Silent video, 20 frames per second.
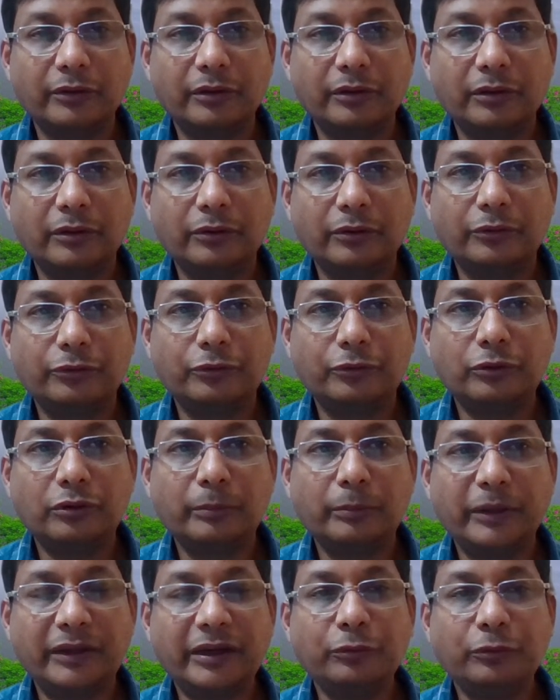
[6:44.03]
So
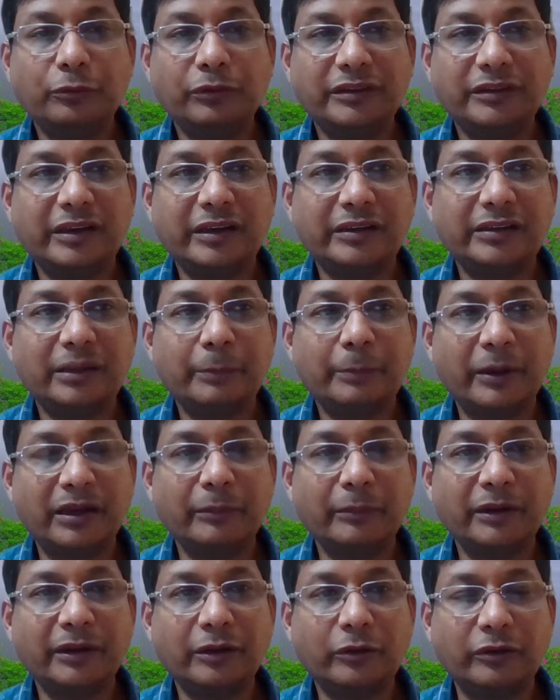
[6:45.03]
better to discuss the
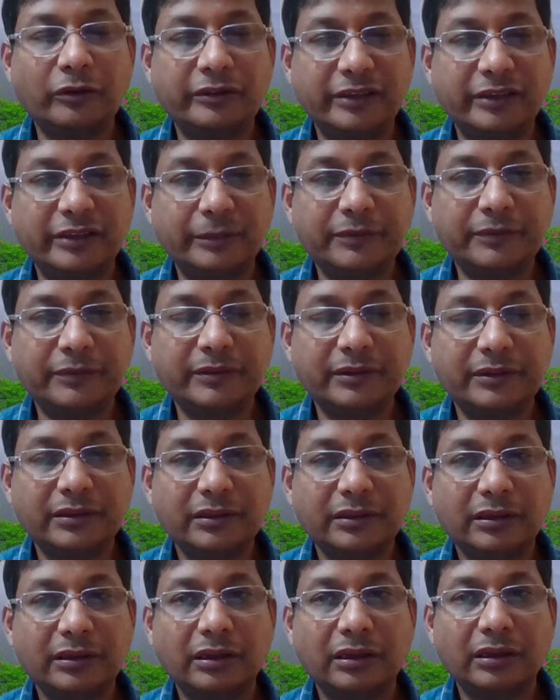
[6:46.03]
fundamental concepts.
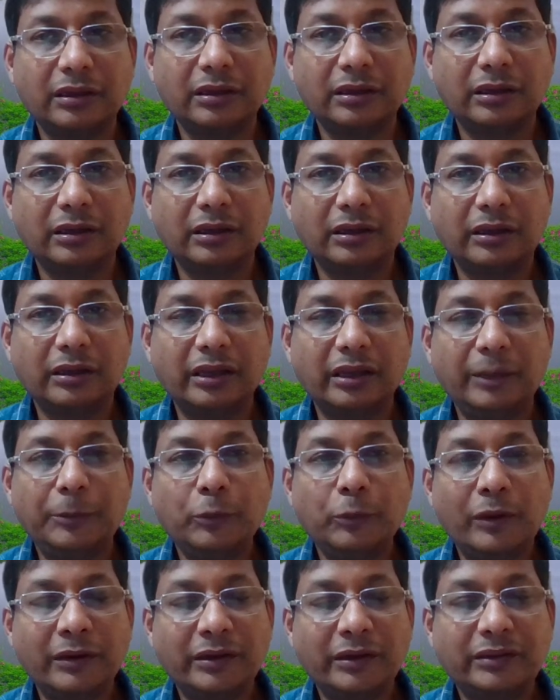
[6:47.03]
If you
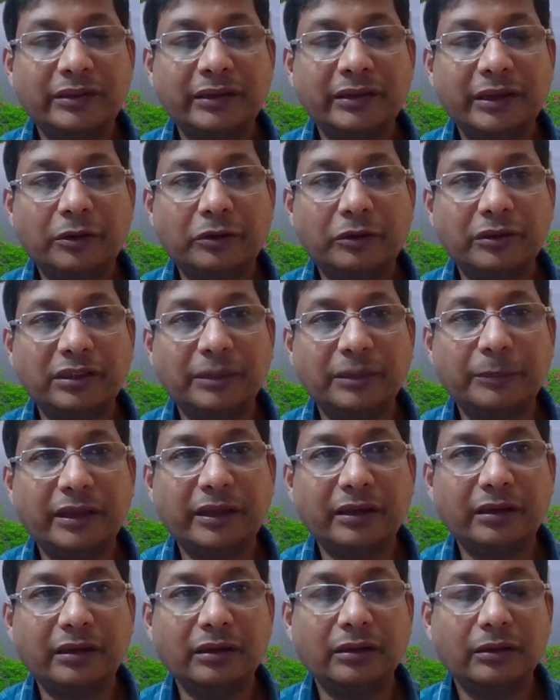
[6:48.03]
understand the concept,
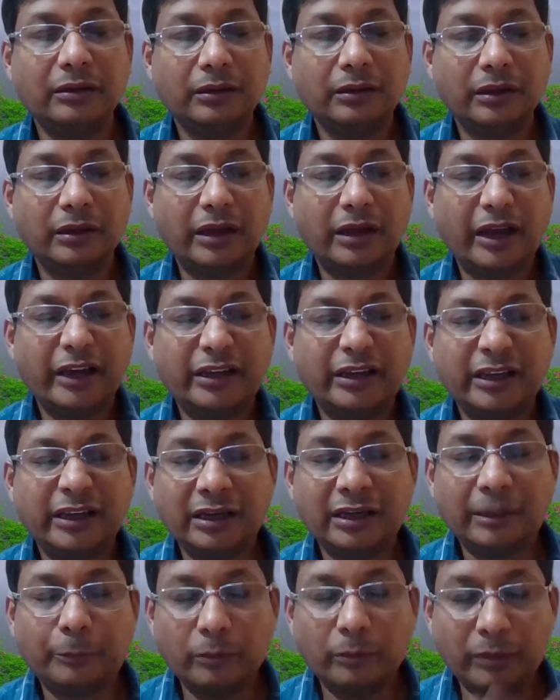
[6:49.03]
then I think
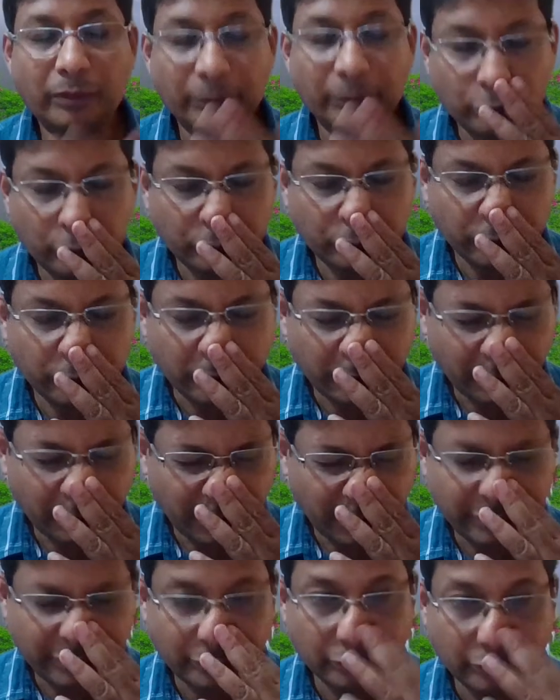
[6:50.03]
the problem solution
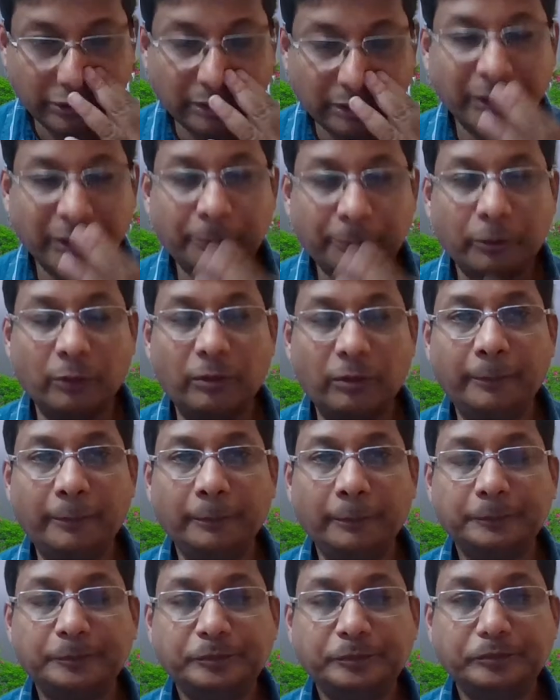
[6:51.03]
is not a big problem.
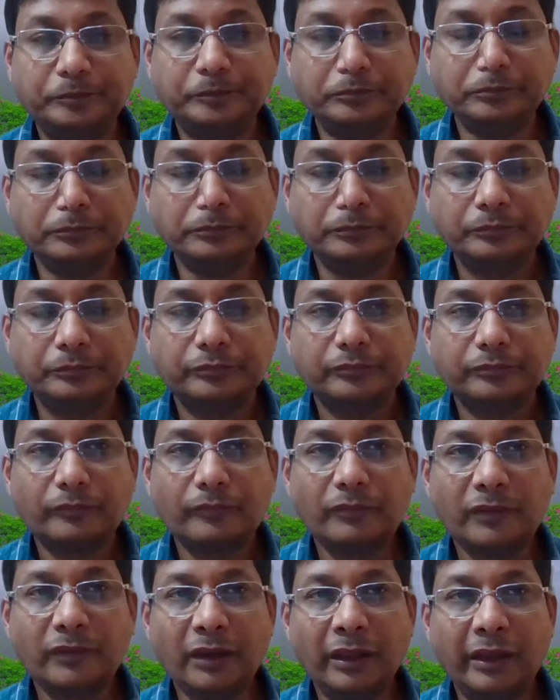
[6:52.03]

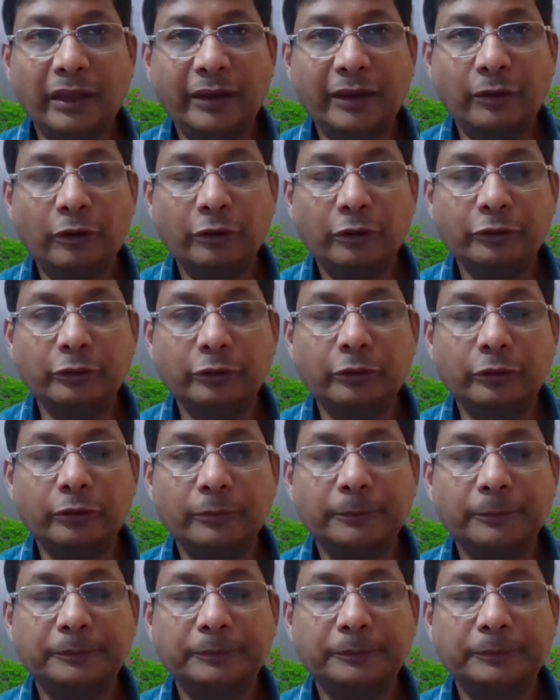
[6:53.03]
And also,